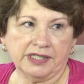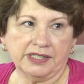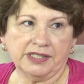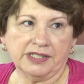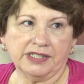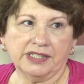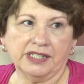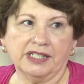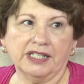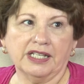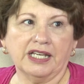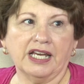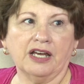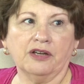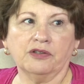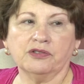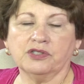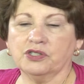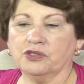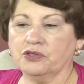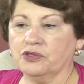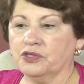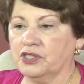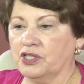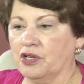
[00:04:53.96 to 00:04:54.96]
at City
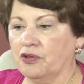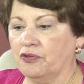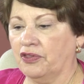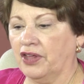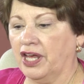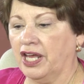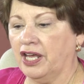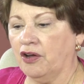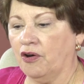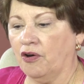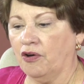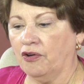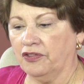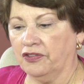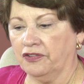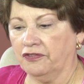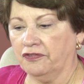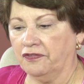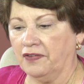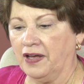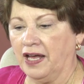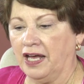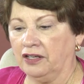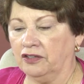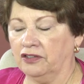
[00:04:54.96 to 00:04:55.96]
Council, so they are the
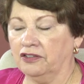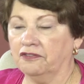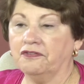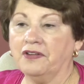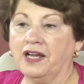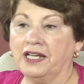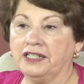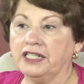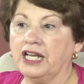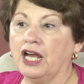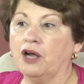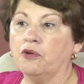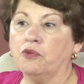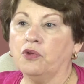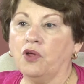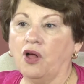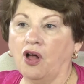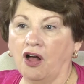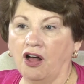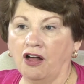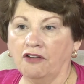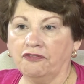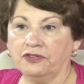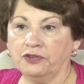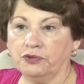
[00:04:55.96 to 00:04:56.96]
final. In fact, I will
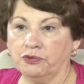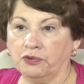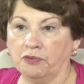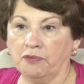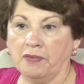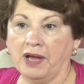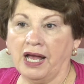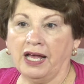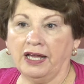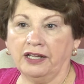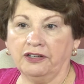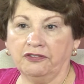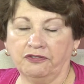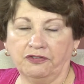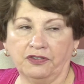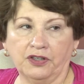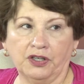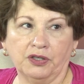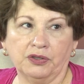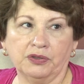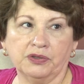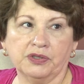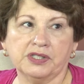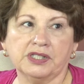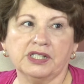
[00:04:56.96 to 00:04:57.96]
often remind
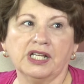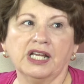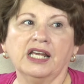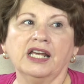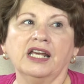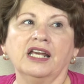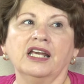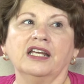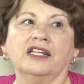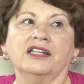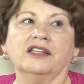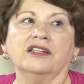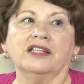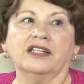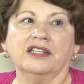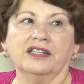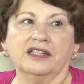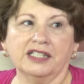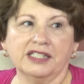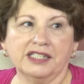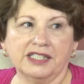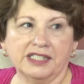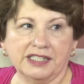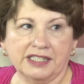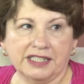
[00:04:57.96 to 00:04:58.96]
folks,
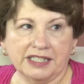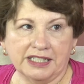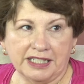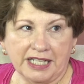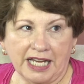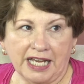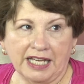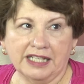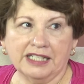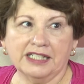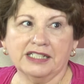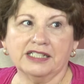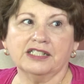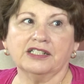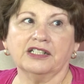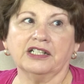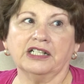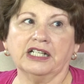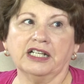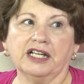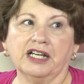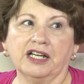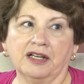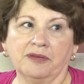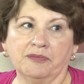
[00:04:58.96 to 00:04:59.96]
this is the date it's going
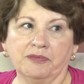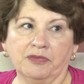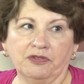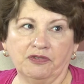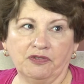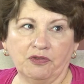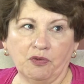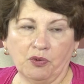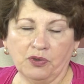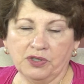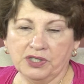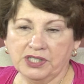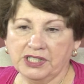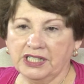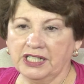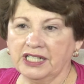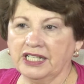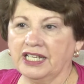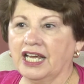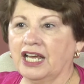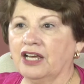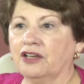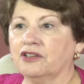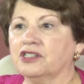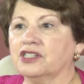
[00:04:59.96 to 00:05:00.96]
to come before City
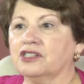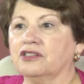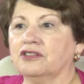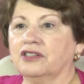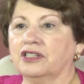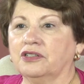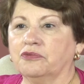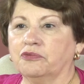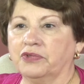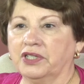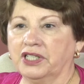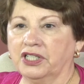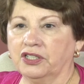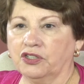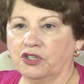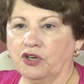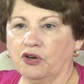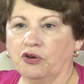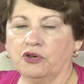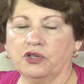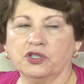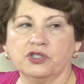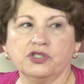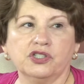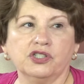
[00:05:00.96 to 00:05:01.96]
Council, and we
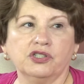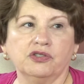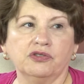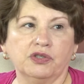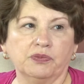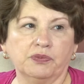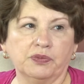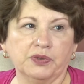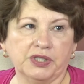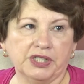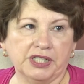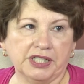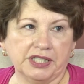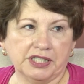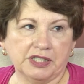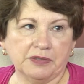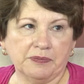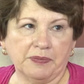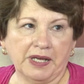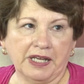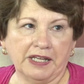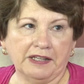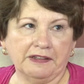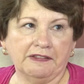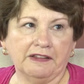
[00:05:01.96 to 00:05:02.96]
encourage you to
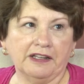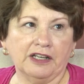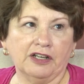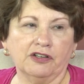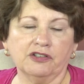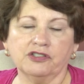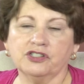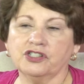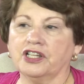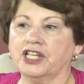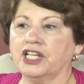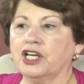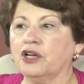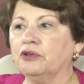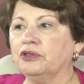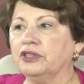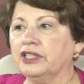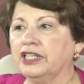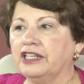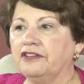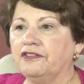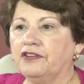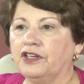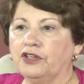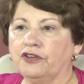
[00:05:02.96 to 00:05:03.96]
participate there. So they don't
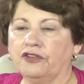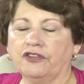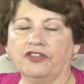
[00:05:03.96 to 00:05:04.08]
leave here